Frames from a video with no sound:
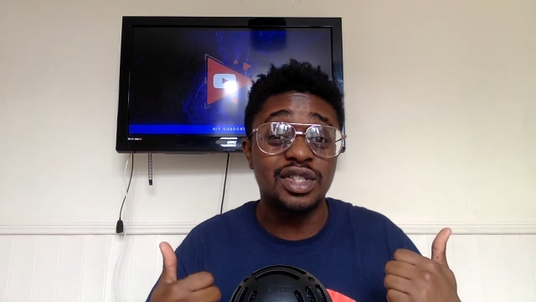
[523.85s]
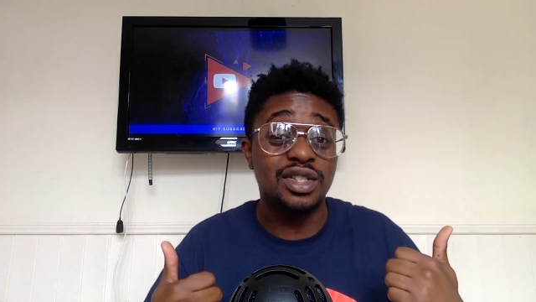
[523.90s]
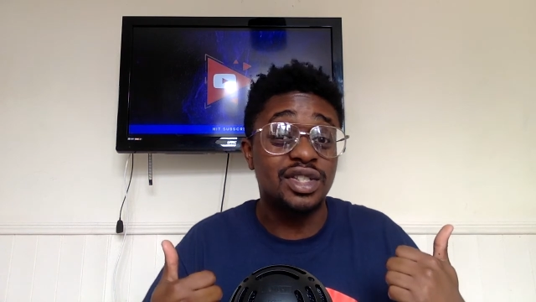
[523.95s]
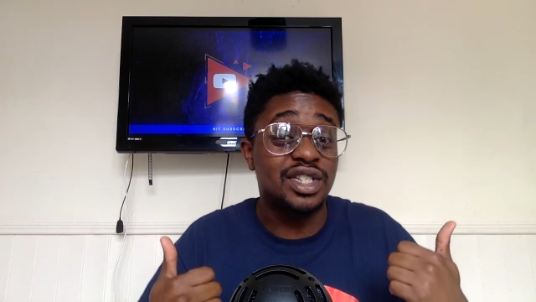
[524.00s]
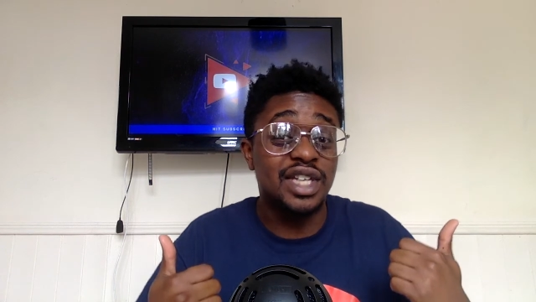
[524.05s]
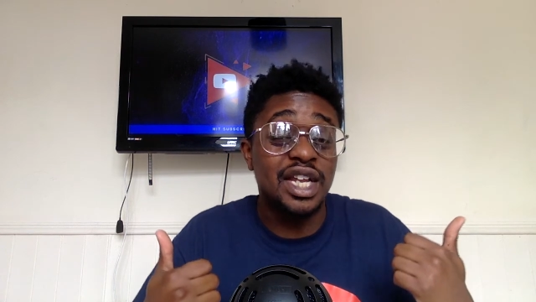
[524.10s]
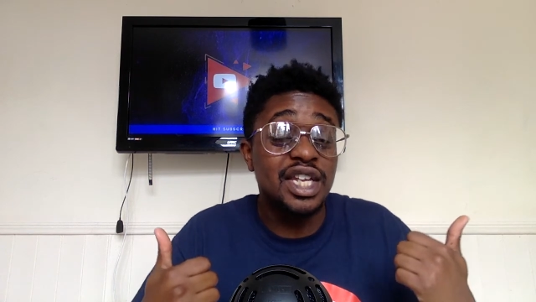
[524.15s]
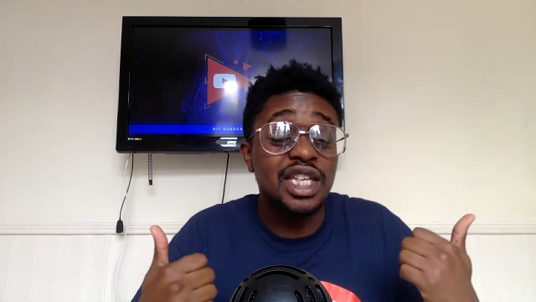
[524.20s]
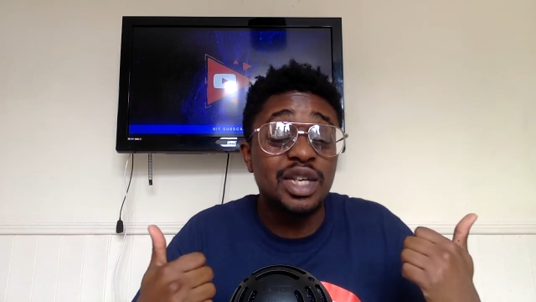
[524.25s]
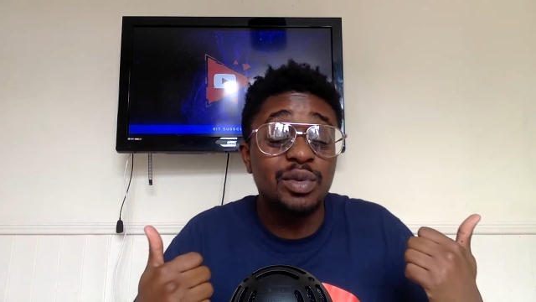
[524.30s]

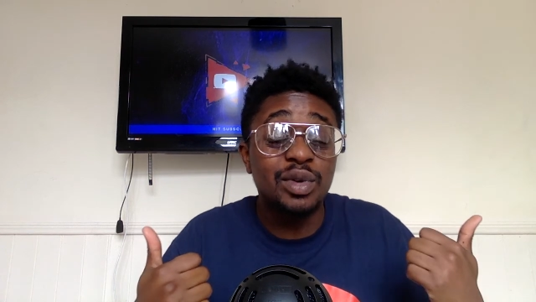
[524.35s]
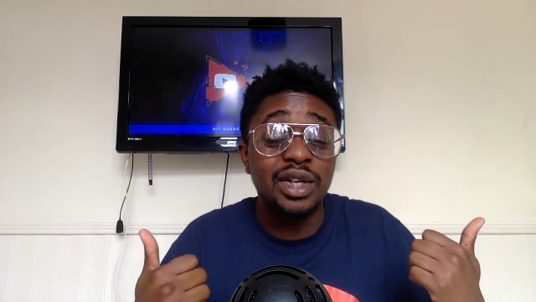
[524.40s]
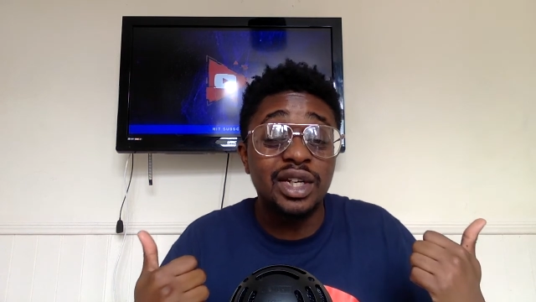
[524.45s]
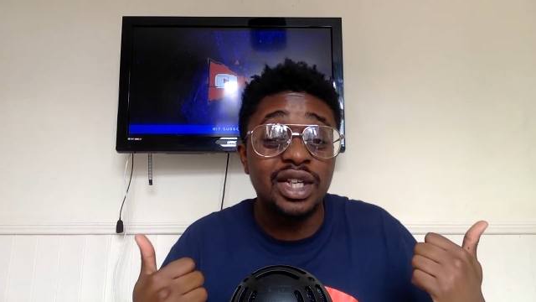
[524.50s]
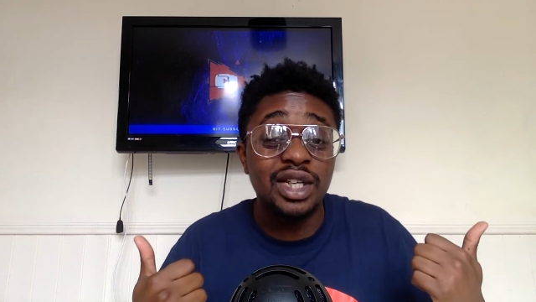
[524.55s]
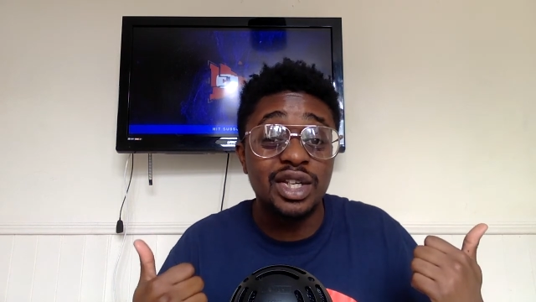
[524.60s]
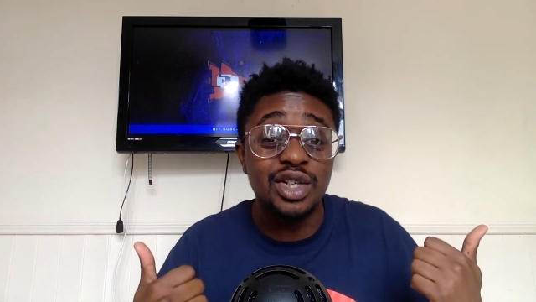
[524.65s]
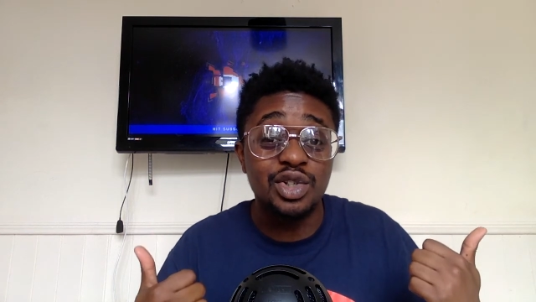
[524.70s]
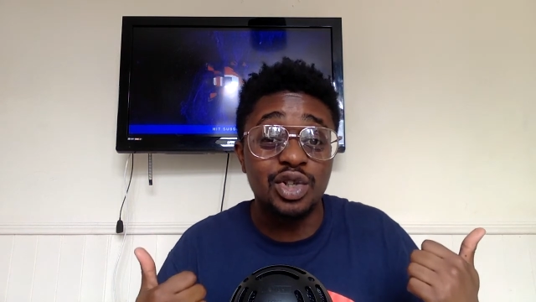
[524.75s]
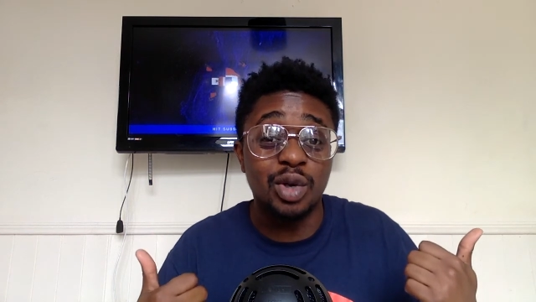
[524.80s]

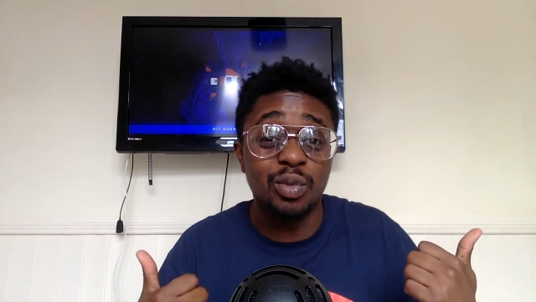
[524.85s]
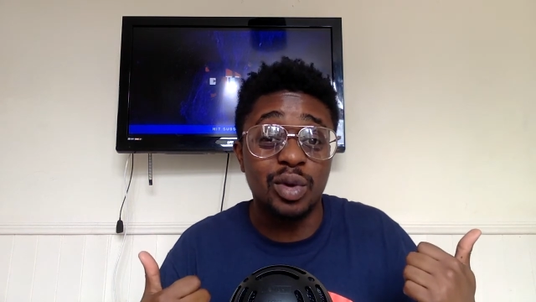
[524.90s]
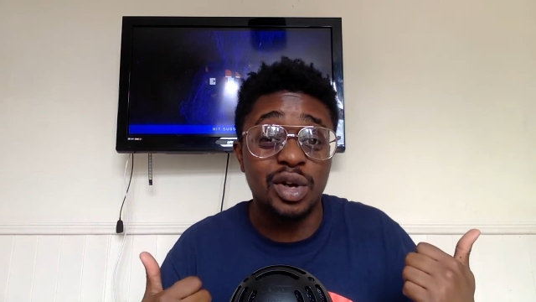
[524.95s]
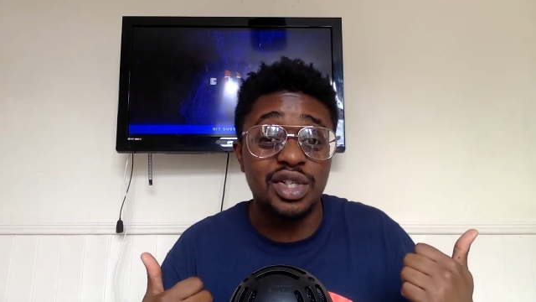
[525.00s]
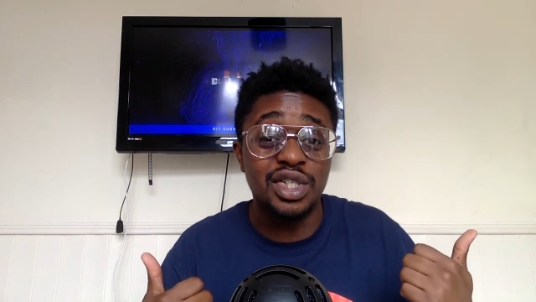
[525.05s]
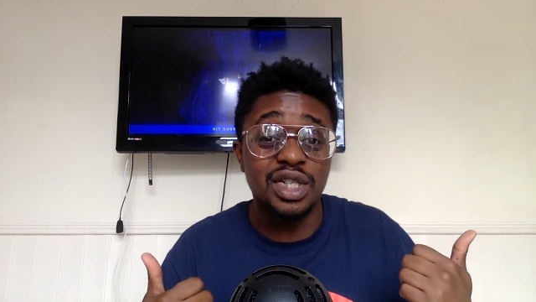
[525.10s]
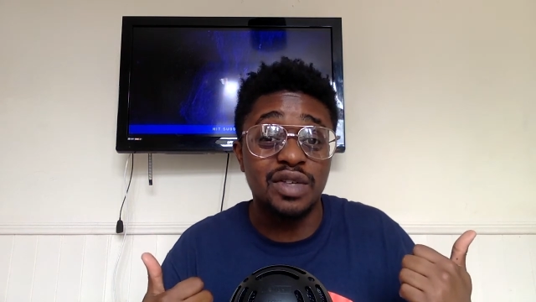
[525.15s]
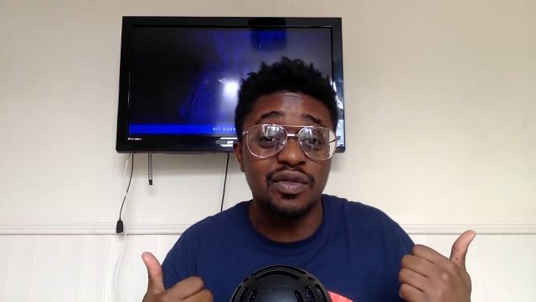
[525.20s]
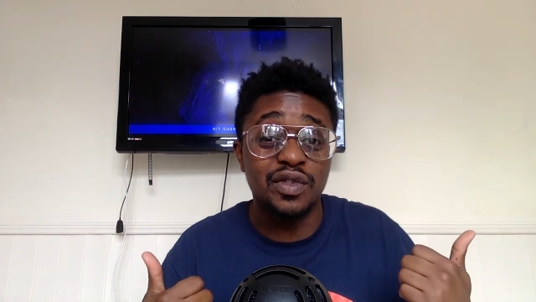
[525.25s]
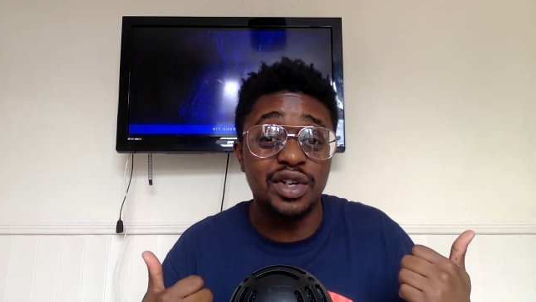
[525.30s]
genuinely enjoyed
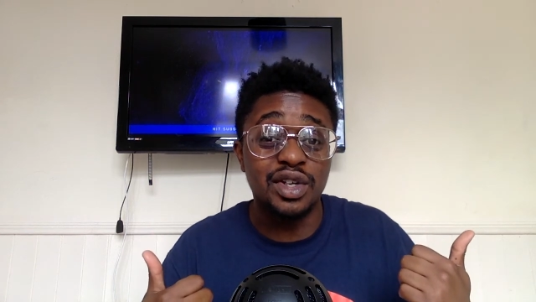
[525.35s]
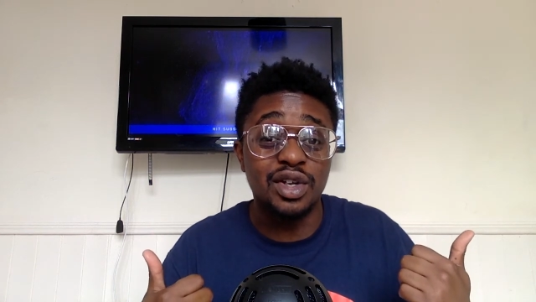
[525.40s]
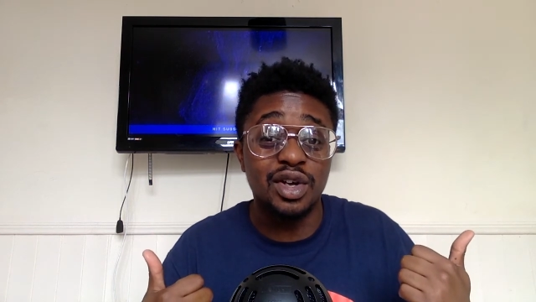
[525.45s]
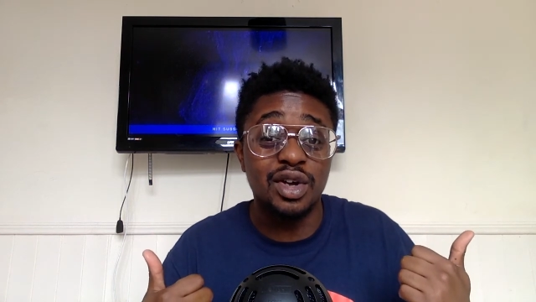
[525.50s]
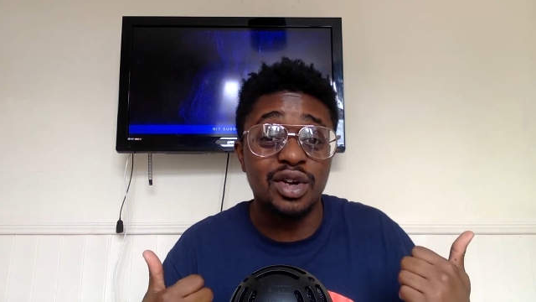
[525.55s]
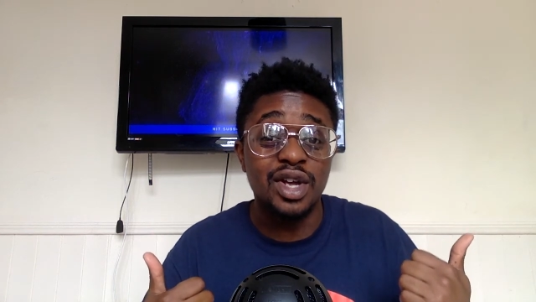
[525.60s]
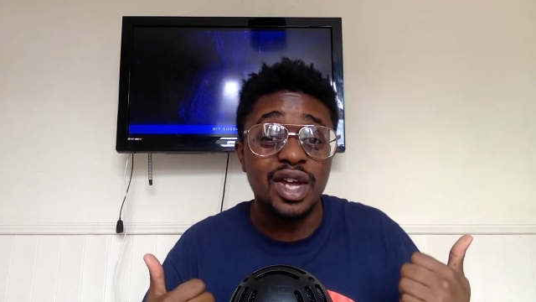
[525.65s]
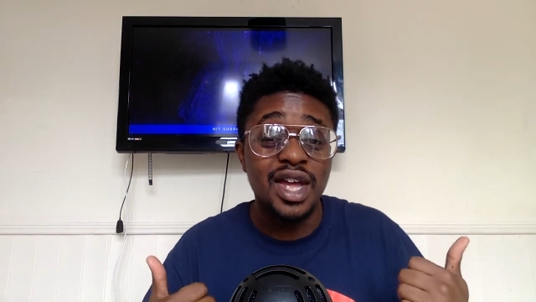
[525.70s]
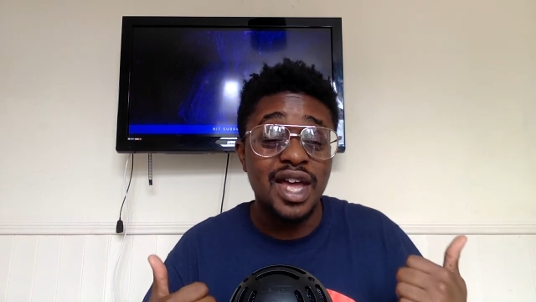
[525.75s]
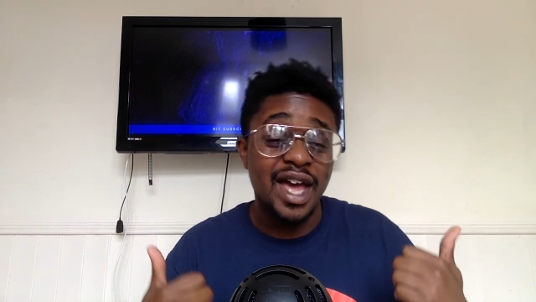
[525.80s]
watching the
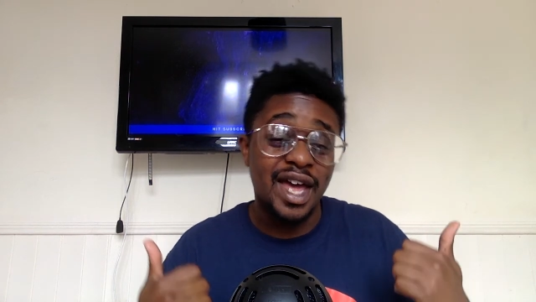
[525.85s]
video.